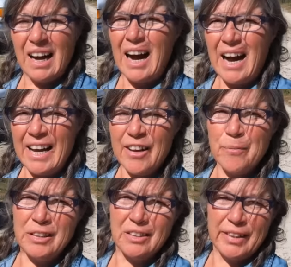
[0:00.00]
I have
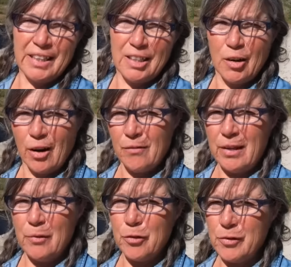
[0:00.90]
been living in an
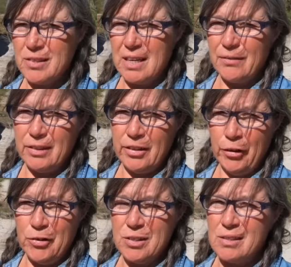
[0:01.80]
RV for 7
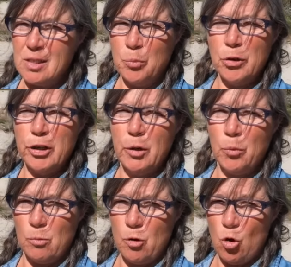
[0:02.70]
years in some pretty
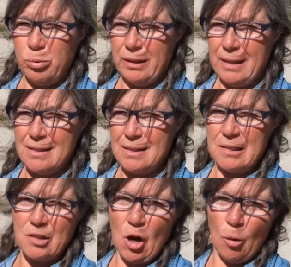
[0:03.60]
remote
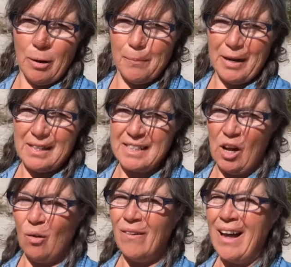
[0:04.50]
places all by
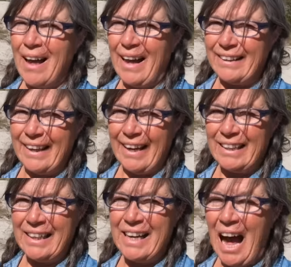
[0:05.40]
myself. And
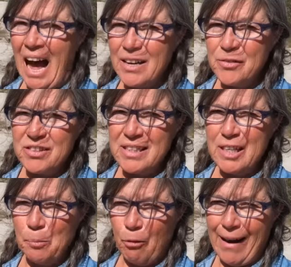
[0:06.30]
lately, I've seen
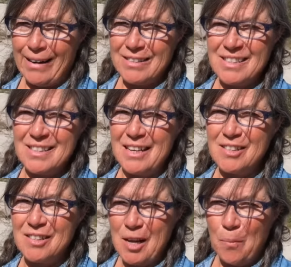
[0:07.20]
a practice that
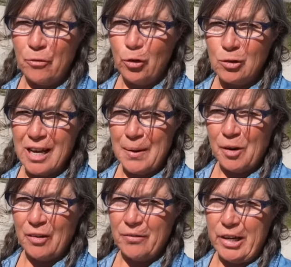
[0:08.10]
some full-time
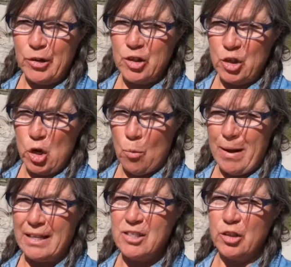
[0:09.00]
RVers and
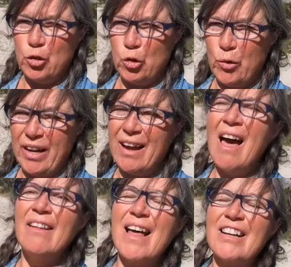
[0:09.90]
nomads are doing
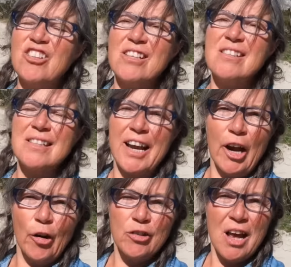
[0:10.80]
that just
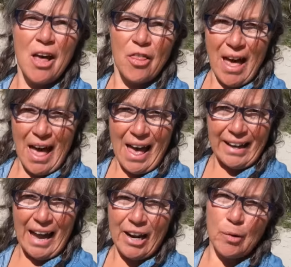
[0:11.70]
scares the
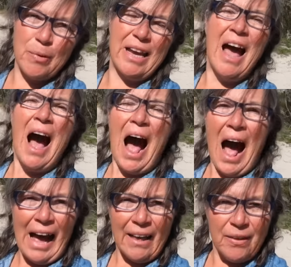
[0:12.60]
heck out of me.
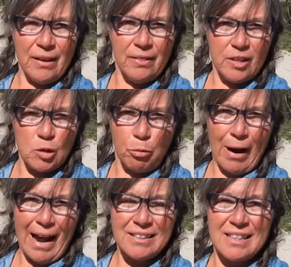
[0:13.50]
I think this
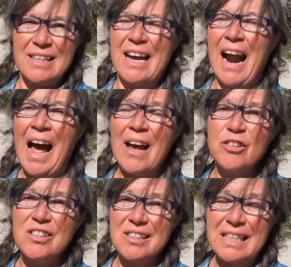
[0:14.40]
practice, and I've
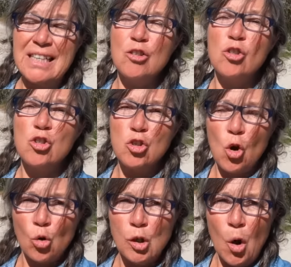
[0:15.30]
seen
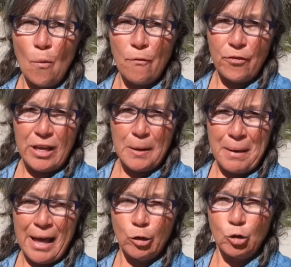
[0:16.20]
solo
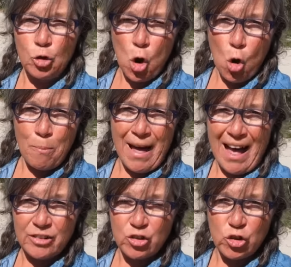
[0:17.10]
female
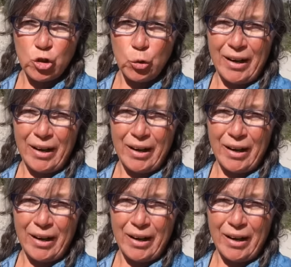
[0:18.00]
nomads do